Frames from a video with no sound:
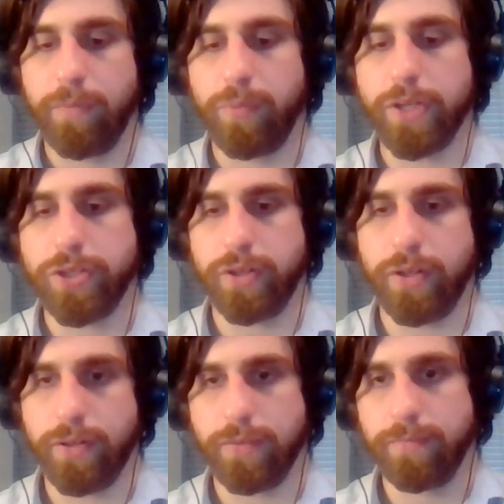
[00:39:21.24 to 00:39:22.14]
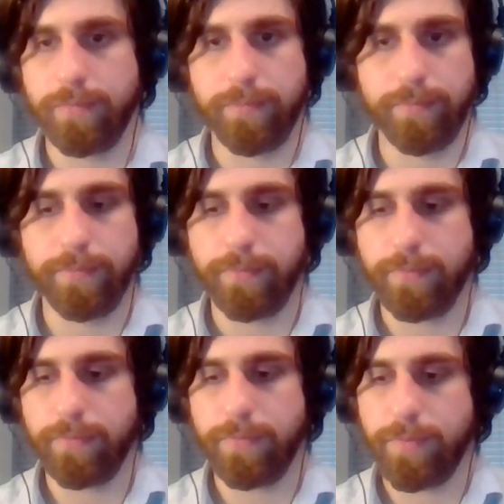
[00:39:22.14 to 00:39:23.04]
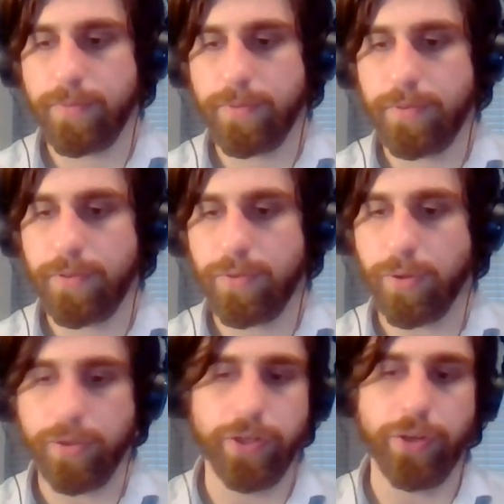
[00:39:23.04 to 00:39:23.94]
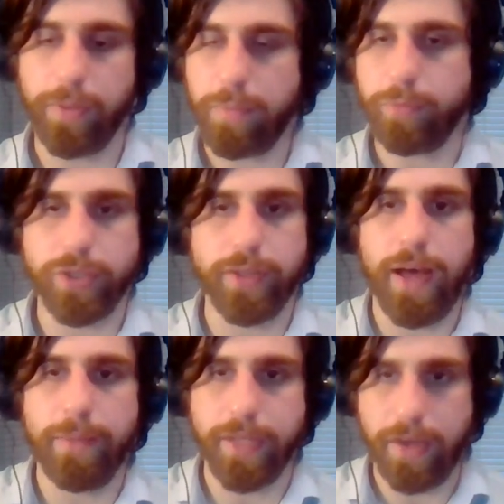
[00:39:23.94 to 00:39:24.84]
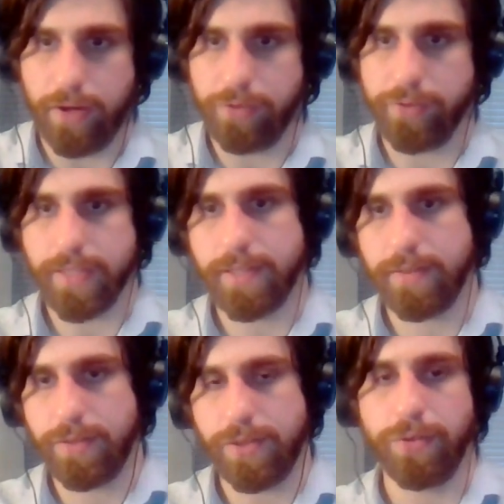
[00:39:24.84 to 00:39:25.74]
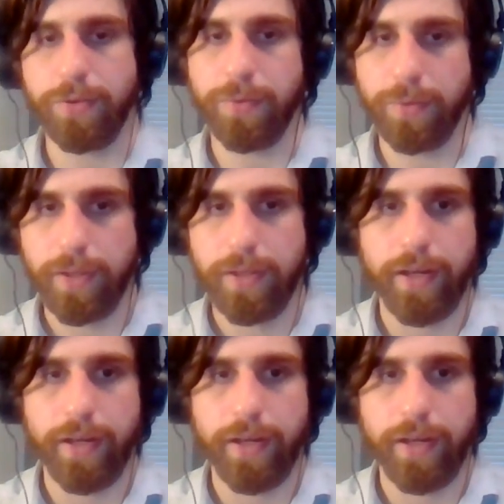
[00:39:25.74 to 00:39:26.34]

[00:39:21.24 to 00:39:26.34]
pressure, or like people should lobby Congress to